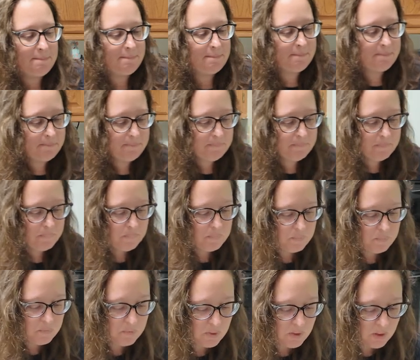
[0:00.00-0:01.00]

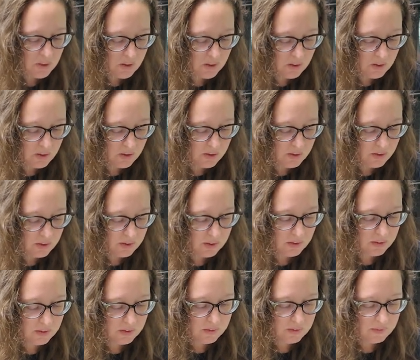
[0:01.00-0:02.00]

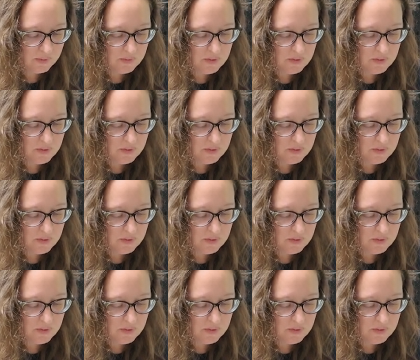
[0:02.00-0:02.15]
Nobody speaks.